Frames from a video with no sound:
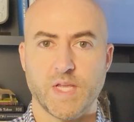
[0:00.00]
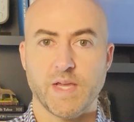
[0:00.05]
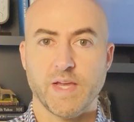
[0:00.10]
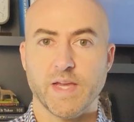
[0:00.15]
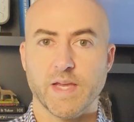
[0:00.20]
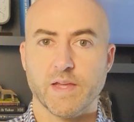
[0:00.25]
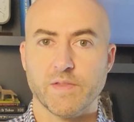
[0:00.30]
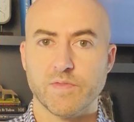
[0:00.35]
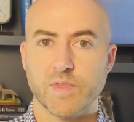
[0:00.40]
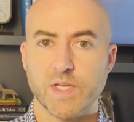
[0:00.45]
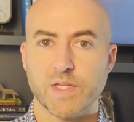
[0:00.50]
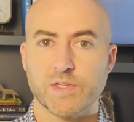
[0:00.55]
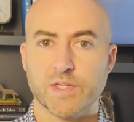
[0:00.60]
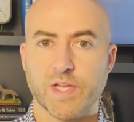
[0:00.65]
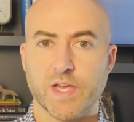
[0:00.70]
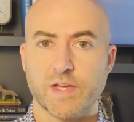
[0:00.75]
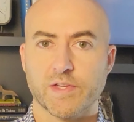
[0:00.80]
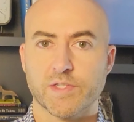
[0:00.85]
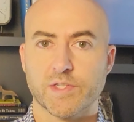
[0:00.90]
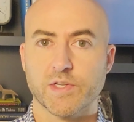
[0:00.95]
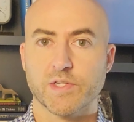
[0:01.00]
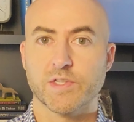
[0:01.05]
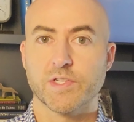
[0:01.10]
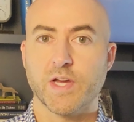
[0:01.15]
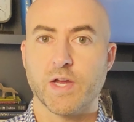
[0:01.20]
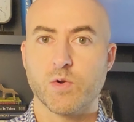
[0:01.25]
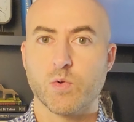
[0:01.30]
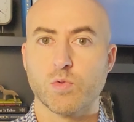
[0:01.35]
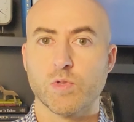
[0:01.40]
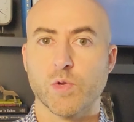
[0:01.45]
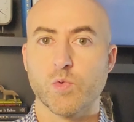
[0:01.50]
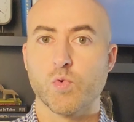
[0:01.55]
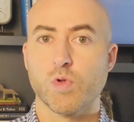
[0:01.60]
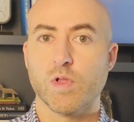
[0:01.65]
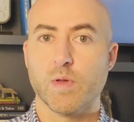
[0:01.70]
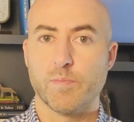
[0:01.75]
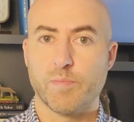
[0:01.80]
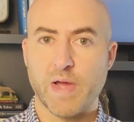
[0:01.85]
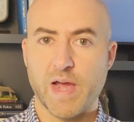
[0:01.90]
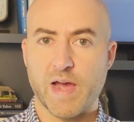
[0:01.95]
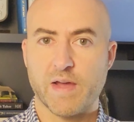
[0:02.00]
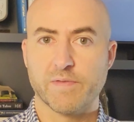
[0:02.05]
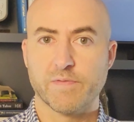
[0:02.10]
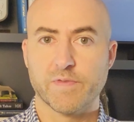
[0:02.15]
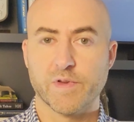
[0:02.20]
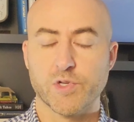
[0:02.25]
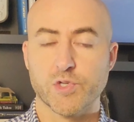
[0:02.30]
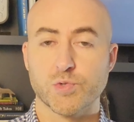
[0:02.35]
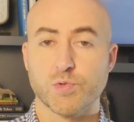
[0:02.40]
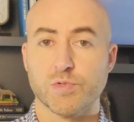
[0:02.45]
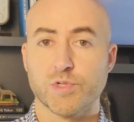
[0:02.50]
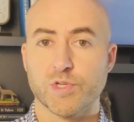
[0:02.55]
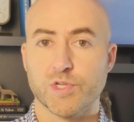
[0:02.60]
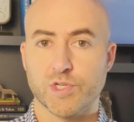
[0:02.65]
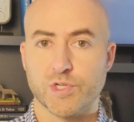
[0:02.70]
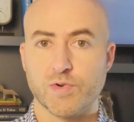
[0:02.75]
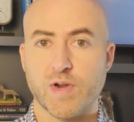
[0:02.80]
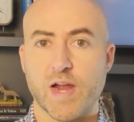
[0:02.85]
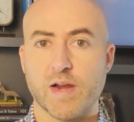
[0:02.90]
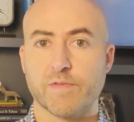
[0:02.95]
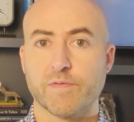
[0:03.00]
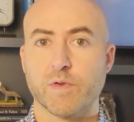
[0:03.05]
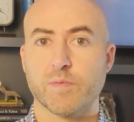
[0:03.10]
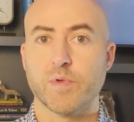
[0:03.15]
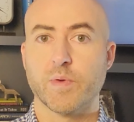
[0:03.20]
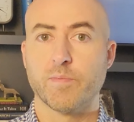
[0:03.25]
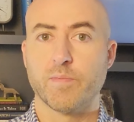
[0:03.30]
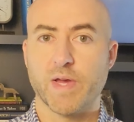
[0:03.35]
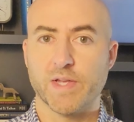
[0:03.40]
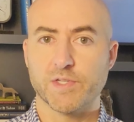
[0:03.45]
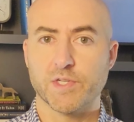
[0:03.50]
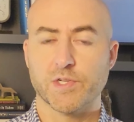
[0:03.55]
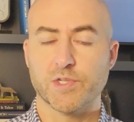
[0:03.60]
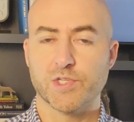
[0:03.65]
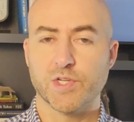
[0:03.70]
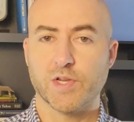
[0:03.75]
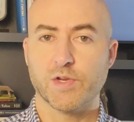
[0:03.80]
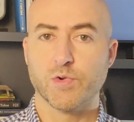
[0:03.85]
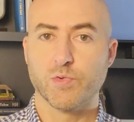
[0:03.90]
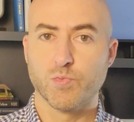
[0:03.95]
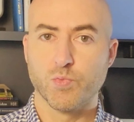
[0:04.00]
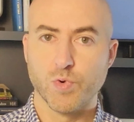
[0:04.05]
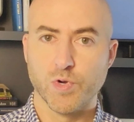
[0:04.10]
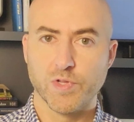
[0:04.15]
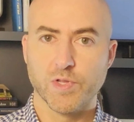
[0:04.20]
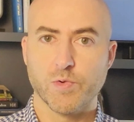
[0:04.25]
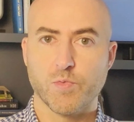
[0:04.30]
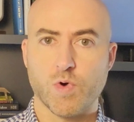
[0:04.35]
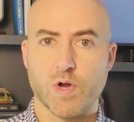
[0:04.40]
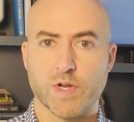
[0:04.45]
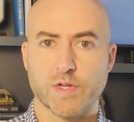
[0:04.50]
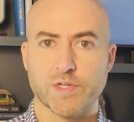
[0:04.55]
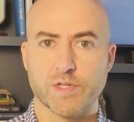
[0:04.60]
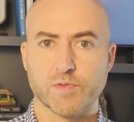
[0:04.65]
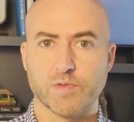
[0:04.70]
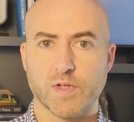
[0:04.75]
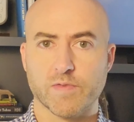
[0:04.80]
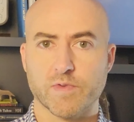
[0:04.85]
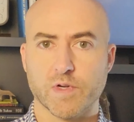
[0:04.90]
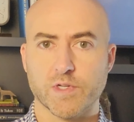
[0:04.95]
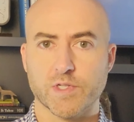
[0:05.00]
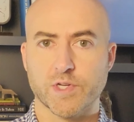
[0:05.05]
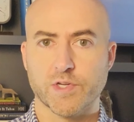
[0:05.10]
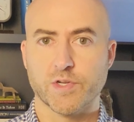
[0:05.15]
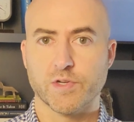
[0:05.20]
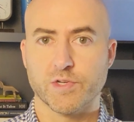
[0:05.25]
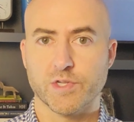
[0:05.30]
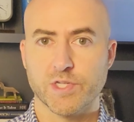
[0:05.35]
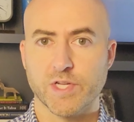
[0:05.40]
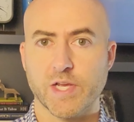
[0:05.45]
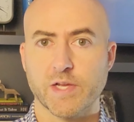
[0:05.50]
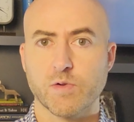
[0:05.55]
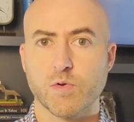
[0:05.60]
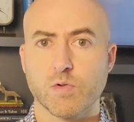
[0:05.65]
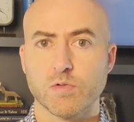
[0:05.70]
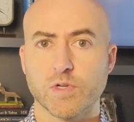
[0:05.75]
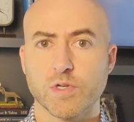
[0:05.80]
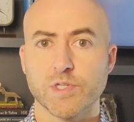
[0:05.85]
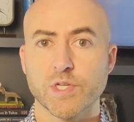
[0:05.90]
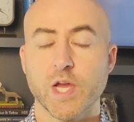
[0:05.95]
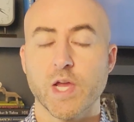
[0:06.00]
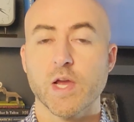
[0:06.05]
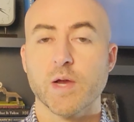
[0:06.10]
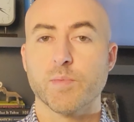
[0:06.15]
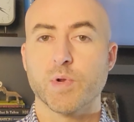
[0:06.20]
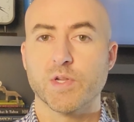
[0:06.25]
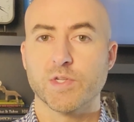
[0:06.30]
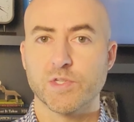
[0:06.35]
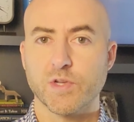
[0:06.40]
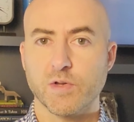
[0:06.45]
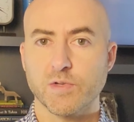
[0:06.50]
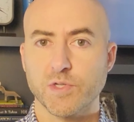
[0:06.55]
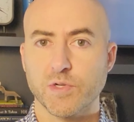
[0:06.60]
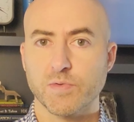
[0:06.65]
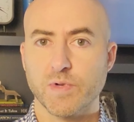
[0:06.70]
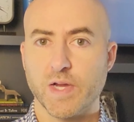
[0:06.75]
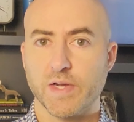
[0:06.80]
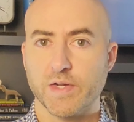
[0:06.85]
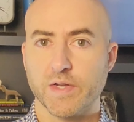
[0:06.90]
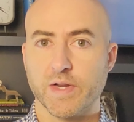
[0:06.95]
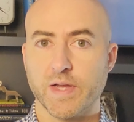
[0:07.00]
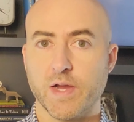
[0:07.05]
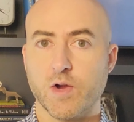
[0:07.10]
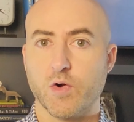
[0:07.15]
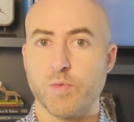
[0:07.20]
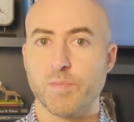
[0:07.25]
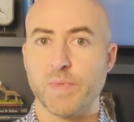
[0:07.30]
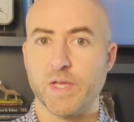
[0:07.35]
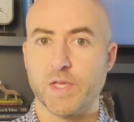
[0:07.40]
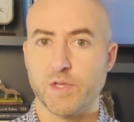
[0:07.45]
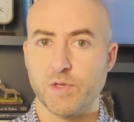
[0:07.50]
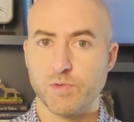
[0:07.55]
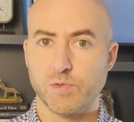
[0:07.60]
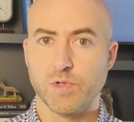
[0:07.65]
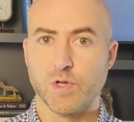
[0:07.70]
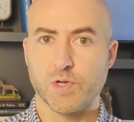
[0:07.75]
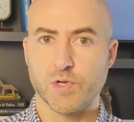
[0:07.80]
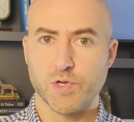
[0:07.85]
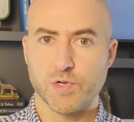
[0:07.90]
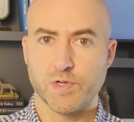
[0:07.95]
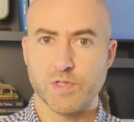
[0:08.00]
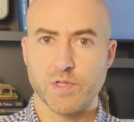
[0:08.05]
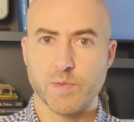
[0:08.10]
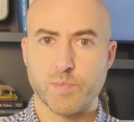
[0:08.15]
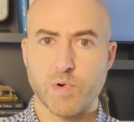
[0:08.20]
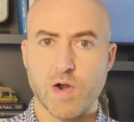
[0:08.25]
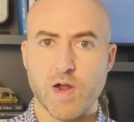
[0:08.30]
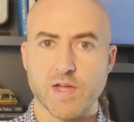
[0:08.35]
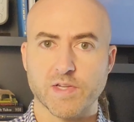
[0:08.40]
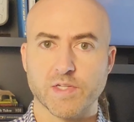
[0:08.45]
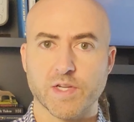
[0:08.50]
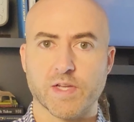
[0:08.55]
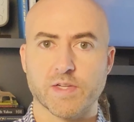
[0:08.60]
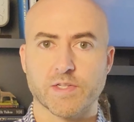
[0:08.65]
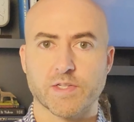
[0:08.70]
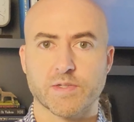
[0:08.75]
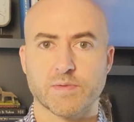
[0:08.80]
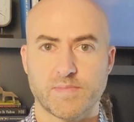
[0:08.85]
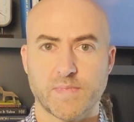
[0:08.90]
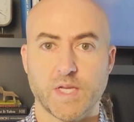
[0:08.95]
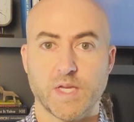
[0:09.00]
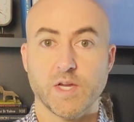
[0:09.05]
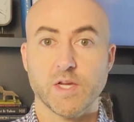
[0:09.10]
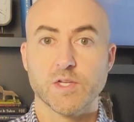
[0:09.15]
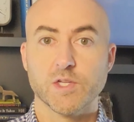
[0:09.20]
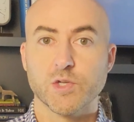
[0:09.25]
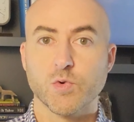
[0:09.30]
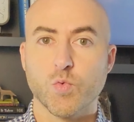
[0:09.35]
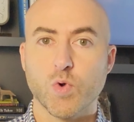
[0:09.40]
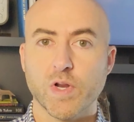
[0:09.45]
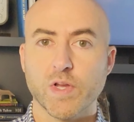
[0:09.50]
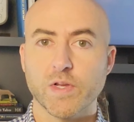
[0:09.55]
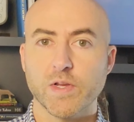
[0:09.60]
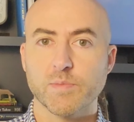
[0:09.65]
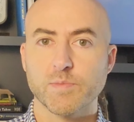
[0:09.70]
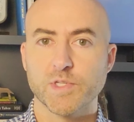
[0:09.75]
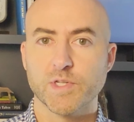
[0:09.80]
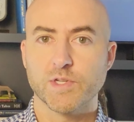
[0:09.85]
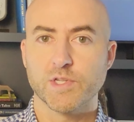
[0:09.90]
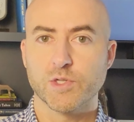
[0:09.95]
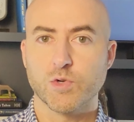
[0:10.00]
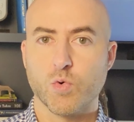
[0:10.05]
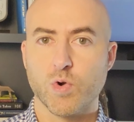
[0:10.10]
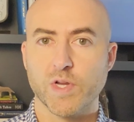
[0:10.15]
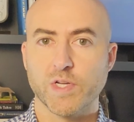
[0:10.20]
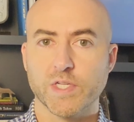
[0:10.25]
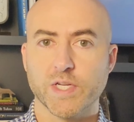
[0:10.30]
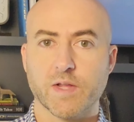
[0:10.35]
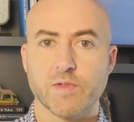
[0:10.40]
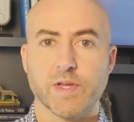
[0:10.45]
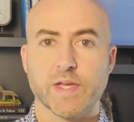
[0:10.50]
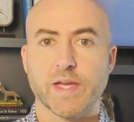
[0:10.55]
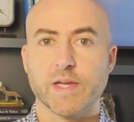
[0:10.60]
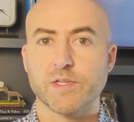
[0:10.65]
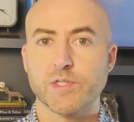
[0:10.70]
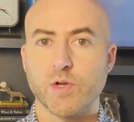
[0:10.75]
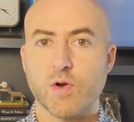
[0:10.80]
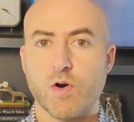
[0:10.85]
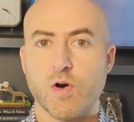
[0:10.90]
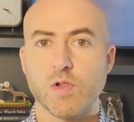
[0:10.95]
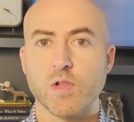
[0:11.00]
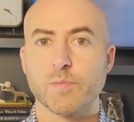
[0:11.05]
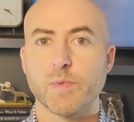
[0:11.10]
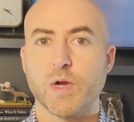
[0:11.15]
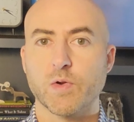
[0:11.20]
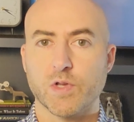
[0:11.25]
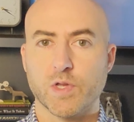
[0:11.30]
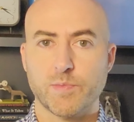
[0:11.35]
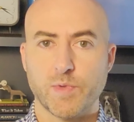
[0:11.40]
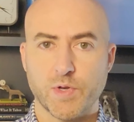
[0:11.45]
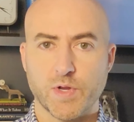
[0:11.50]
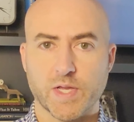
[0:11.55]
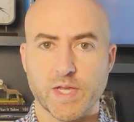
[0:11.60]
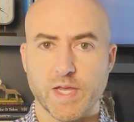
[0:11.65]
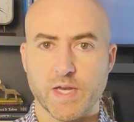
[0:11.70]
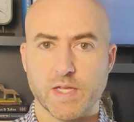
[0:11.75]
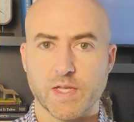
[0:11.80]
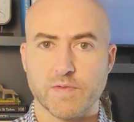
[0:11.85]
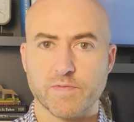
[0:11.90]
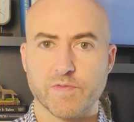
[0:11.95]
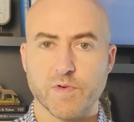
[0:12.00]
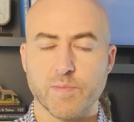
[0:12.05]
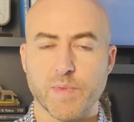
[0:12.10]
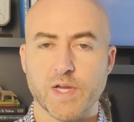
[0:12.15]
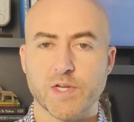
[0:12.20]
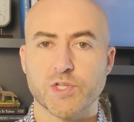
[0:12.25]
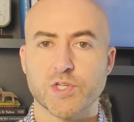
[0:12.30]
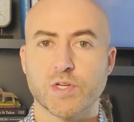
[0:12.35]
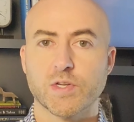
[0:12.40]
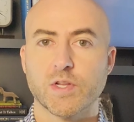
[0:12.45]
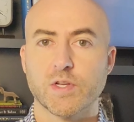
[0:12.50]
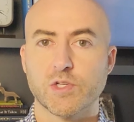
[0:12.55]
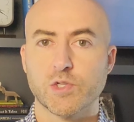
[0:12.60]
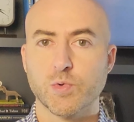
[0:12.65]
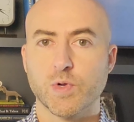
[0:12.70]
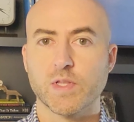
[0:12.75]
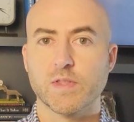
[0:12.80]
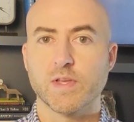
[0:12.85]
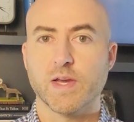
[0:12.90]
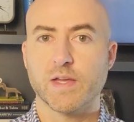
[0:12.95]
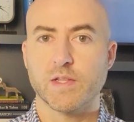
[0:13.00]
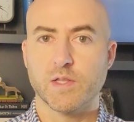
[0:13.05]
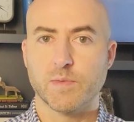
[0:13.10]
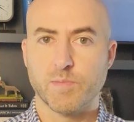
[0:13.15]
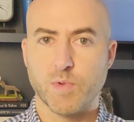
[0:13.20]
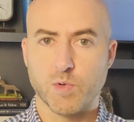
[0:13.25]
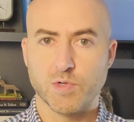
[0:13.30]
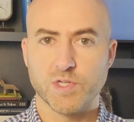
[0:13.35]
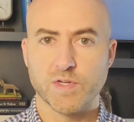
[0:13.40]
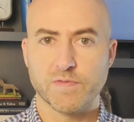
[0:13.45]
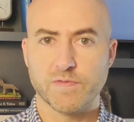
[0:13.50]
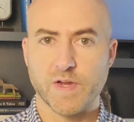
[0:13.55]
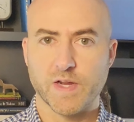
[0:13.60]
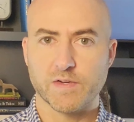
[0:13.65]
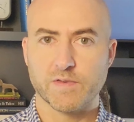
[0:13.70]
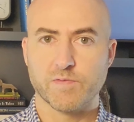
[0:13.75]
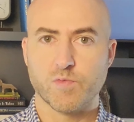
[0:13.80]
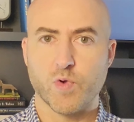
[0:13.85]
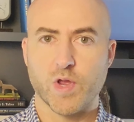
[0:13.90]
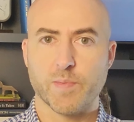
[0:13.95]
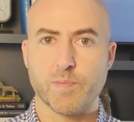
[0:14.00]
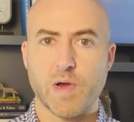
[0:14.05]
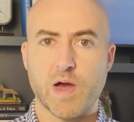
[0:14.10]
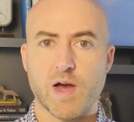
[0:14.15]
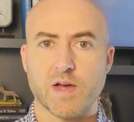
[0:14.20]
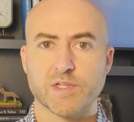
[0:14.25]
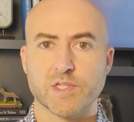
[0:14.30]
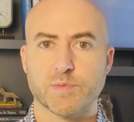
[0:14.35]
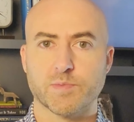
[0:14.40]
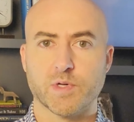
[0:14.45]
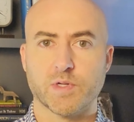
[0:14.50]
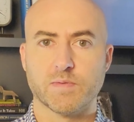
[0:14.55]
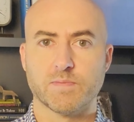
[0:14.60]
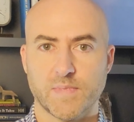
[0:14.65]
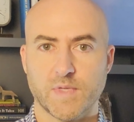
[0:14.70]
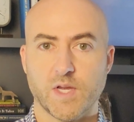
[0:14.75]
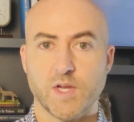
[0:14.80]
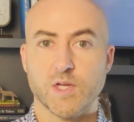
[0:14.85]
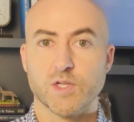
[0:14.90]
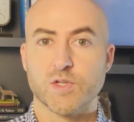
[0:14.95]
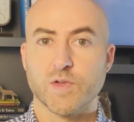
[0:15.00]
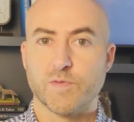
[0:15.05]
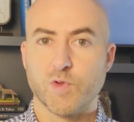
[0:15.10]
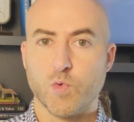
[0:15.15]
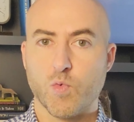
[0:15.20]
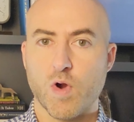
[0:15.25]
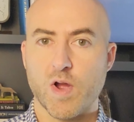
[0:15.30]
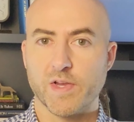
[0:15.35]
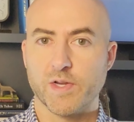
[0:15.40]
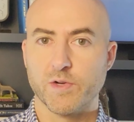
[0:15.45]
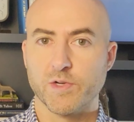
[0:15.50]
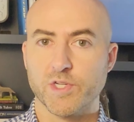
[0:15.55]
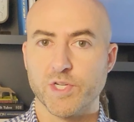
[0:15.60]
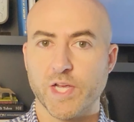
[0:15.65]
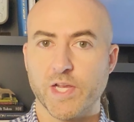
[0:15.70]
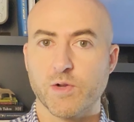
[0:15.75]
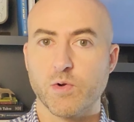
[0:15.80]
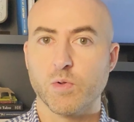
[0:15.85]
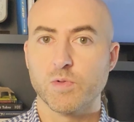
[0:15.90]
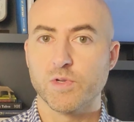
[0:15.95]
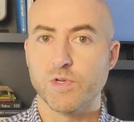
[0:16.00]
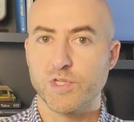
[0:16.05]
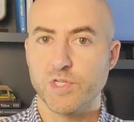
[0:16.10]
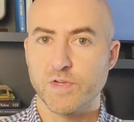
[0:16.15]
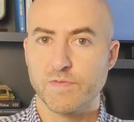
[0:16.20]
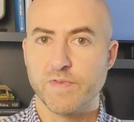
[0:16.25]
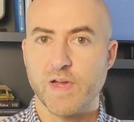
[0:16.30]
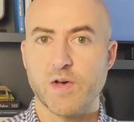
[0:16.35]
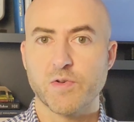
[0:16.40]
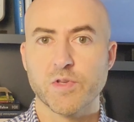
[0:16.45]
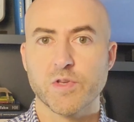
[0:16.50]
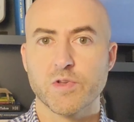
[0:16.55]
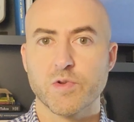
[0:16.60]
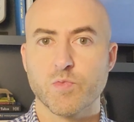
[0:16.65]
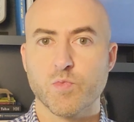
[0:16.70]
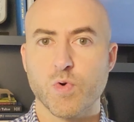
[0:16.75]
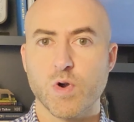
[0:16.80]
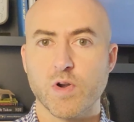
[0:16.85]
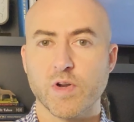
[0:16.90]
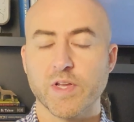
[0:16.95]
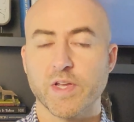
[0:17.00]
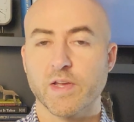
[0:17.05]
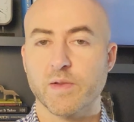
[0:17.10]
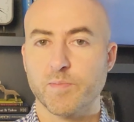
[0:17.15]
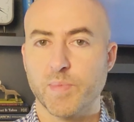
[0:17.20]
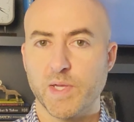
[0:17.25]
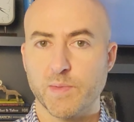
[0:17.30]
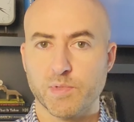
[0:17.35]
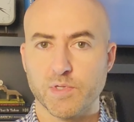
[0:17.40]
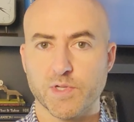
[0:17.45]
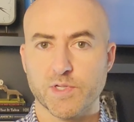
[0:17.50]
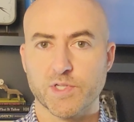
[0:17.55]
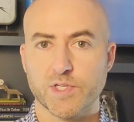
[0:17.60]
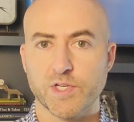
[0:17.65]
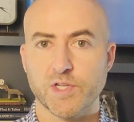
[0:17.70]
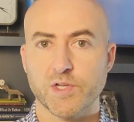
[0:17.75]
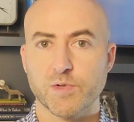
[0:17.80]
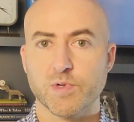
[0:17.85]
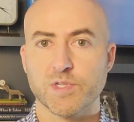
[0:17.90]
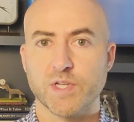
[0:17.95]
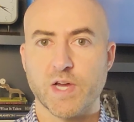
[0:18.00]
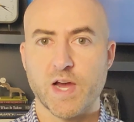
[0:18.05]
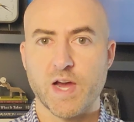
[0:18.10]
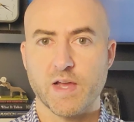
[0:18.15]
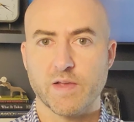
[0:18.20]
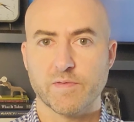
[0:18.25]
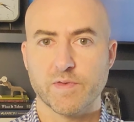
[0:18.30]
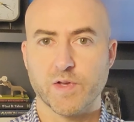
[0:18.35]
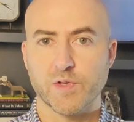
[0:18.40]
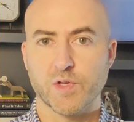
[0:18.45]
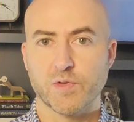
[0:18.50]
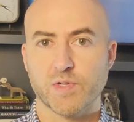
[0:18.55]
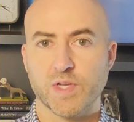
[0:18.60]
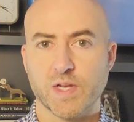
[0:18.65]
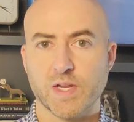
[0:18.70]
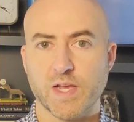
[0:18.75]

In these cases, not only will a bad visual distract from the message that you really want to deliver to your stakeholders, but it's also not going to help make you look good in the process. So when it comes to storytelling, it's all about communicating information and doing that in the most effective way possible. So if you want your stakeholders to value your work and people to see you as a high-value data